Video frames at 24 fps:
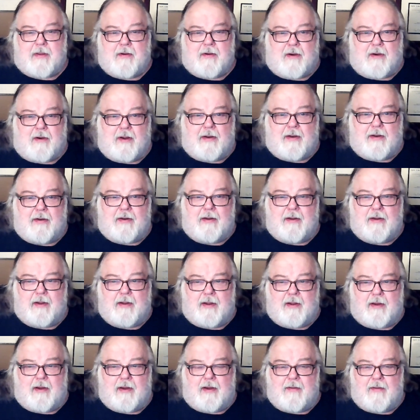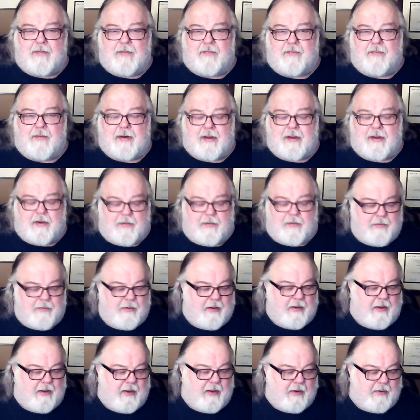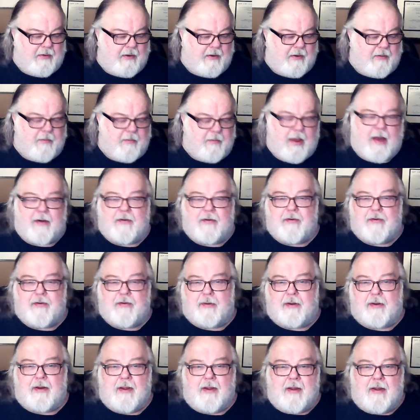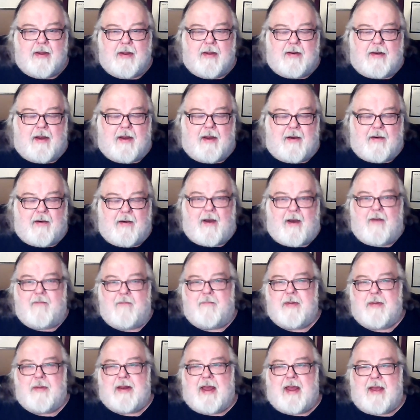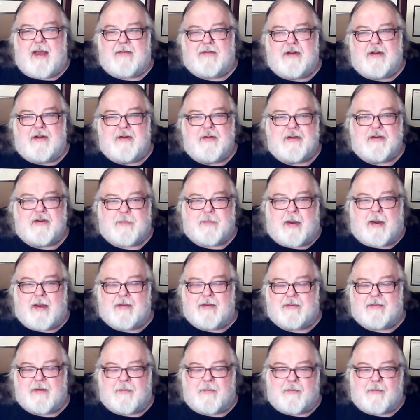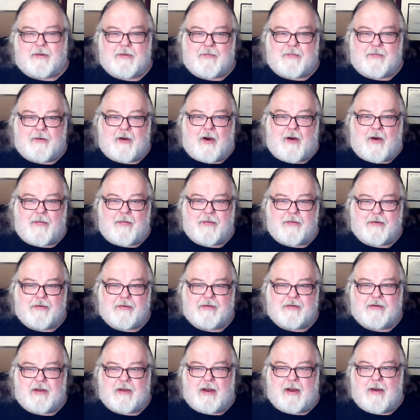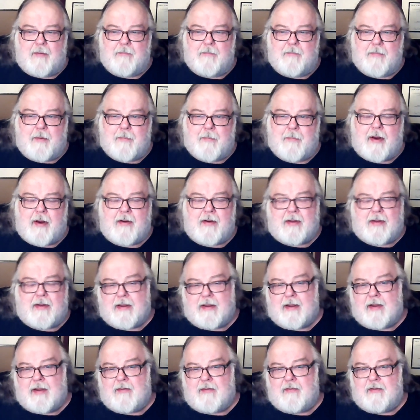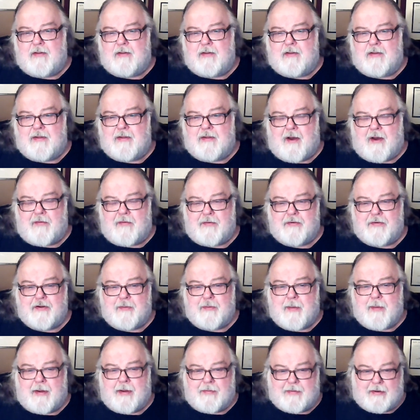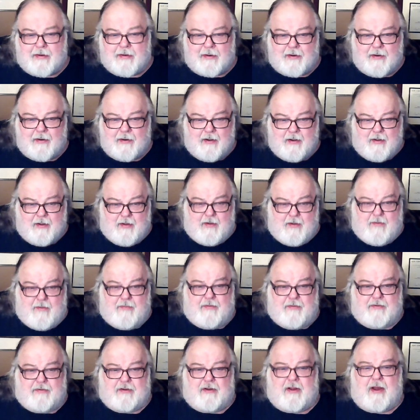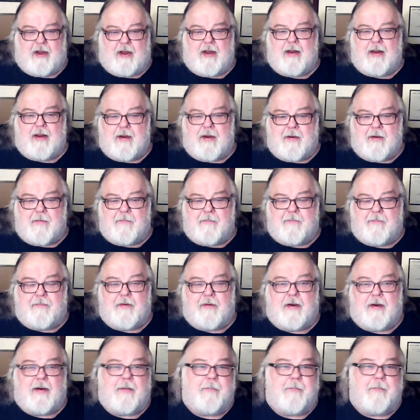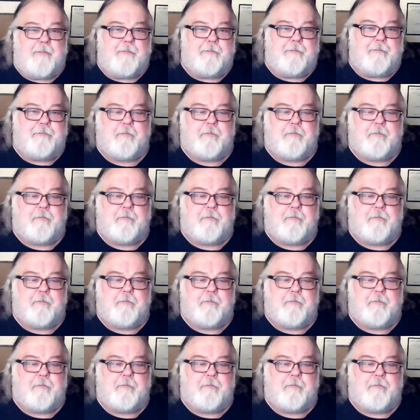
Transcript: on uh, this video and um, how to do it. Now, I've been asked to do this by several different authors. Um, apparently, in the AuthorTube out there, there's a lot of um,